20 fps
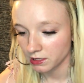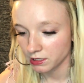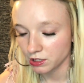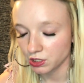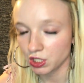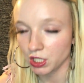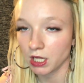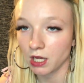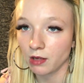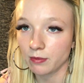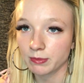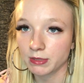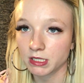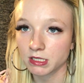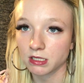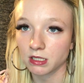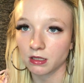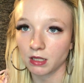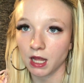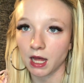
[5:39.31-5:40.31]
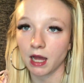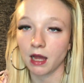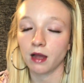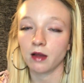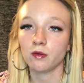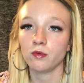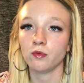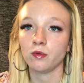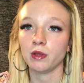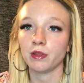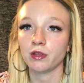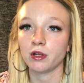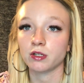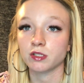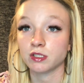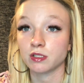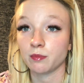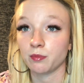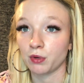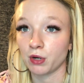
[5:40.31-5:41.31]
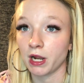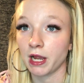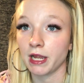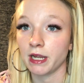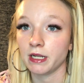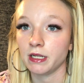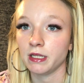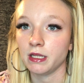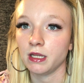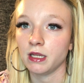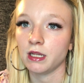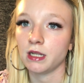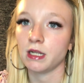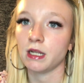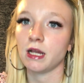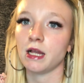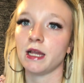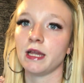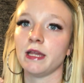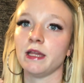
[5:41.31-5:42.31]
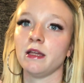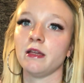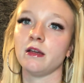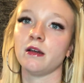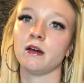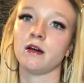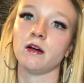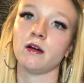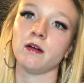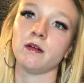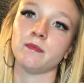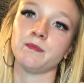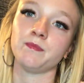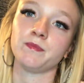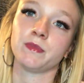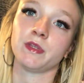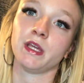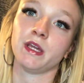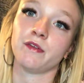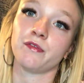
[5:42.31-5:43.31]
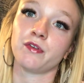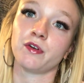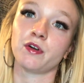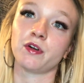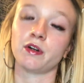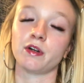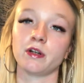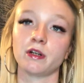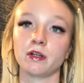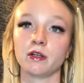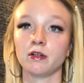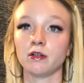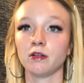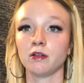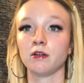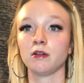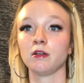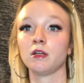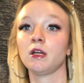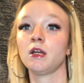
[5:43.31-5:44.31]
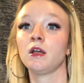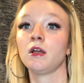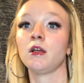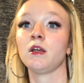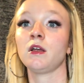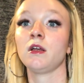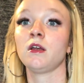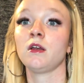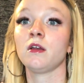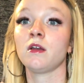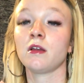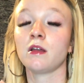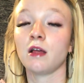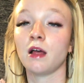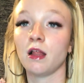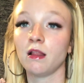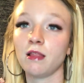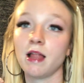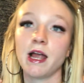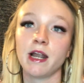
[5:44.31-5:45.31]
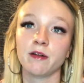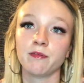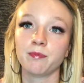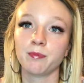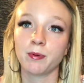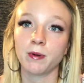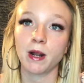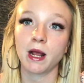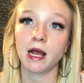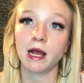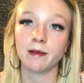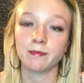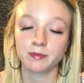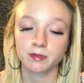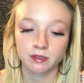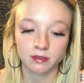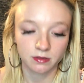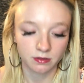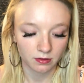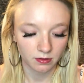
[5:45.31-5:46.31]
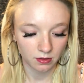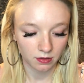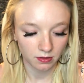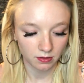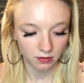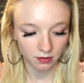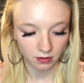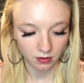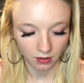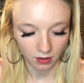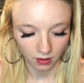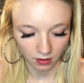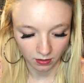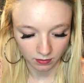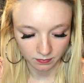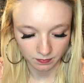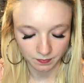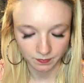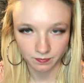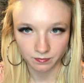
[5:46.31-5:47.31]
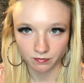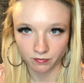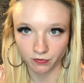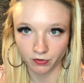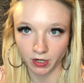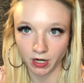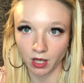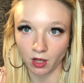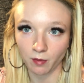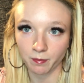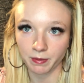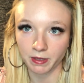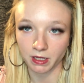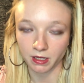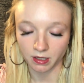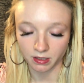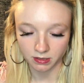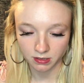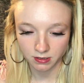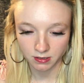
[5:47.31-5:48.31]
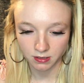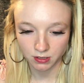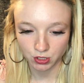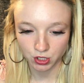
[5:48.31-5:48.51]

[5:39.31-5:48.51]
She helped us a lot with our sobriety, and I give her a lot of props for helping us.